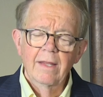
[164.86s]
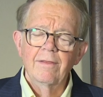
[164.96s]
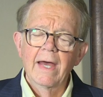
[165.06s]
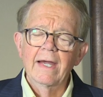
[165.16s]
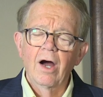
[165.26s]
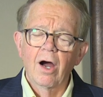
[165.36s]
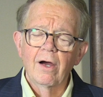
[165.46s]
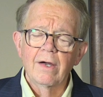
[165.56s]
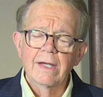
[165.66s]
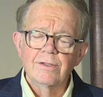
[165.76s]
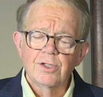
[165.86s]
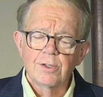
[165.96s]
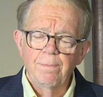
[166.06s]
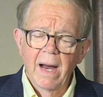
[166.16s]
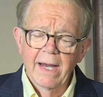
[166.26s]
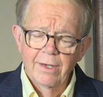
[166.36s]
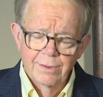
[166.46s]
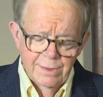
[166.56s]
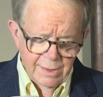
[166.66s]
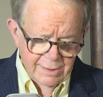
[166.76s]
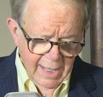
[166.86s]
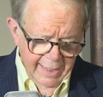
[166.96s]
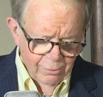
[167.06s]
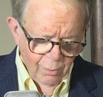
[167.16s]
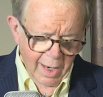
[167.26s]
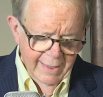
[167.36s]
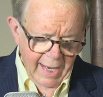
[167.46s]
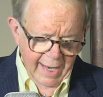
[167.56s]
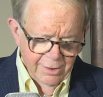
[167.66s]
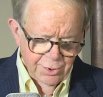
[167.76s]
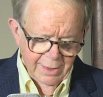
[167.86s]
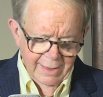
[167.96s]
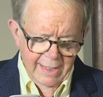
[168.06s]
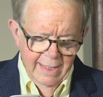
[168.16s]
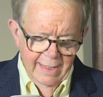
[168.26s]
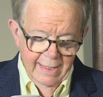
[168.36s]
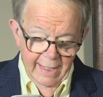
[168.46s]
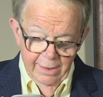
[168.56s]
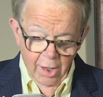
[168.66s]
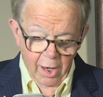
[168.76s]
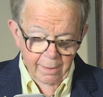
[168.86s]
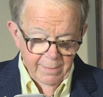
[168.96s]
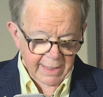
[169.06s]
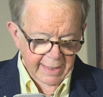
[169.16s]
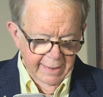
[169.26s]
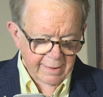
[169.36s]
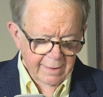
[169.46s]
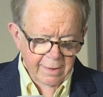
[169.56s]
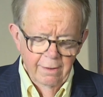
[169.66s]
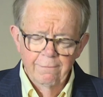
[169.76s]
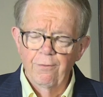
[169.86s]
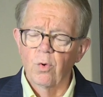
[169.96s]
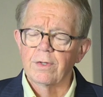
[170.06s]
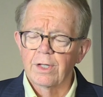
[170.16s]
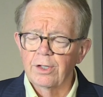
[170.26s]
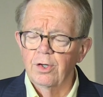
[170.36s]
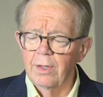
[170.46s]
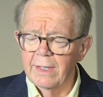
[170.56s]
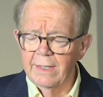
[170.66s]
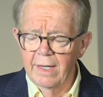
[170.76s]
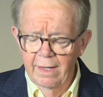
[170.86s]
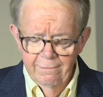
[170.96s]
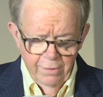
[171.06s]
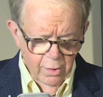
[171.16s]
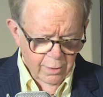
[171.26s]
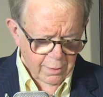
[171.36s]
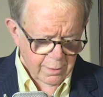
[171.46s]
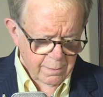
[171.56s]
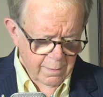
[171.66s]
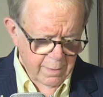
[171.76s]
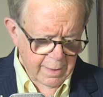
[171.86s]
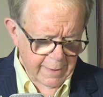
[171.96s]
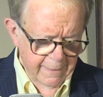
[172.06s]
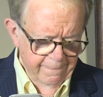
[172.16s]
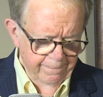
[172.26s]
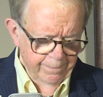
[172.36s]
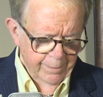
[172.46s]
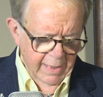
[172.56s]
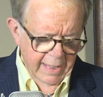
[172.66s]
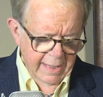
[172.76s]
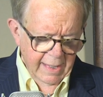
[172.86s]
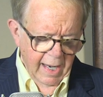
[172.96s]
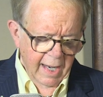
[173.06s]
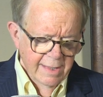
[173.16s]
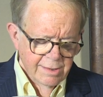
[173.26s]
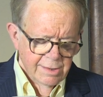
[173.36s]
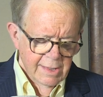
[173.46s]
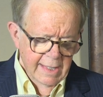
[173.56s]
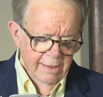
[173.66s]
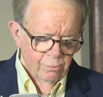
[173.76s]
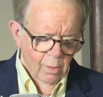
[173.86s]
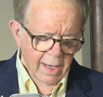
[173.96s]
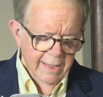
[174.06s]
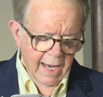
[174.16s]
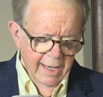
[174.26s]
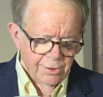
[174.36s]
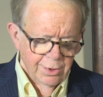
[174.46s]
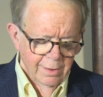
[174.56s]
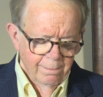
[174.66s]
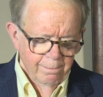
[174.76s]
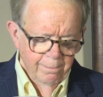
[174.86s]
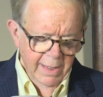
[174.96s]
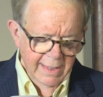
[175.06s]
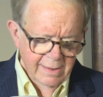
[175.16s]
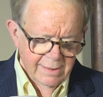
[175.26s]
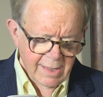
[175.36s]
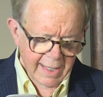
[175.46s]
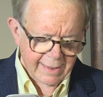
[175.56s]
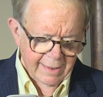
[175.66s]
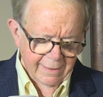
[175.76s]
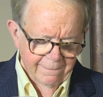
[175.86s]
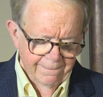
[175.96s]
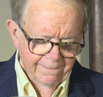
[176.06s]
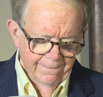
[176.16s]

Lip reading: They are inspired to take right action in harmony for the good of all. I see right action being taken.